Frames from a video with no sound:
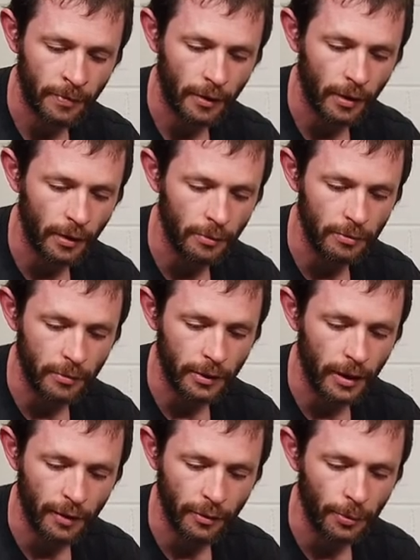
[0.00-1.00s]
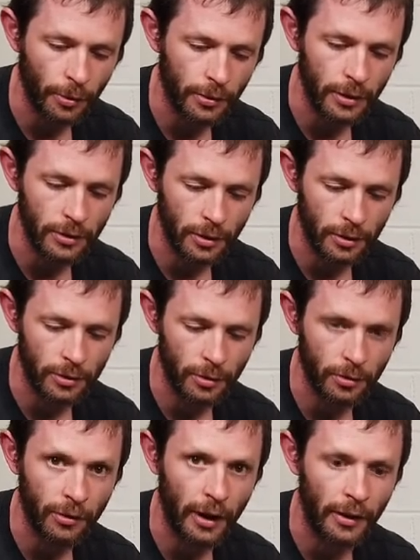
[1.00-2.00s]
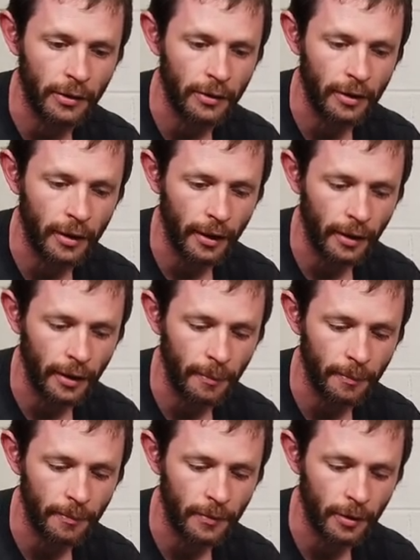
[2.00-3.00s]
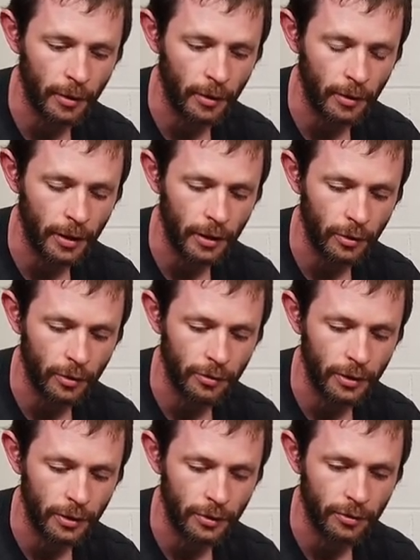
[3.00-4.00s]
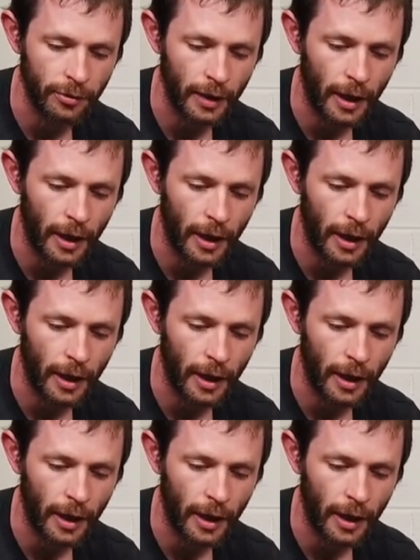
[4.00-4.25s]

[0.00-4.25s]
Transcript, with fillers: I'd, I'd never put these onto a van um, or, any other vehicle for that